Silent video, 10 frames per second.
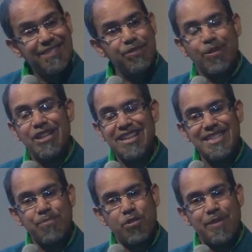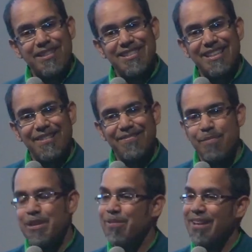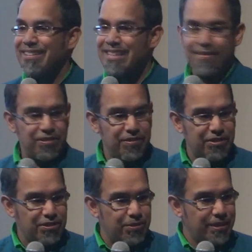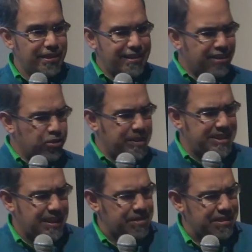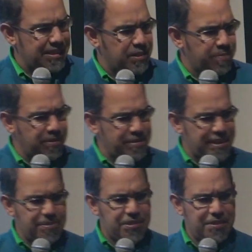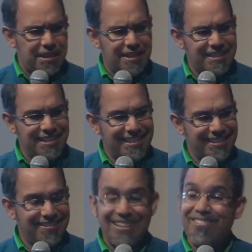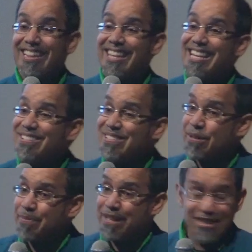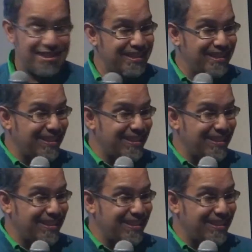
if you want to chat some more about this stuff. I'll be around this afternoon too. I don't know what my time was like. Hopefully was, that was okay. All right, great. Thank you so much.